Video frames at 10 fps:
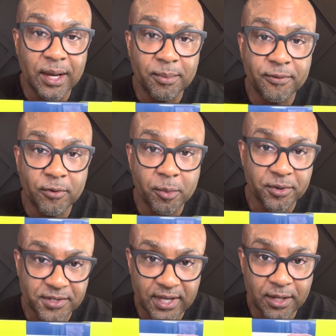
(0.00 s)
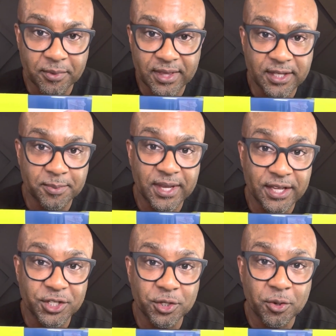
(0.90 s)
before proceeding with this,
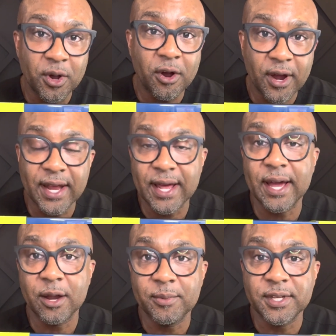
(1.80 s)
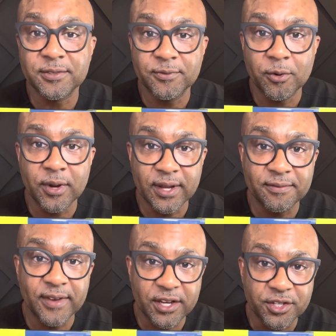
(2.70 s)
because you are at higher risk for
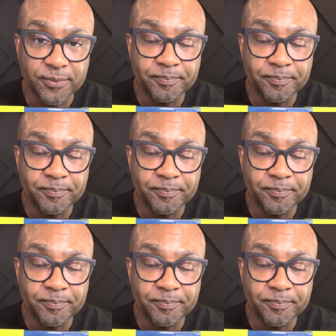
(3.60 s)
infection.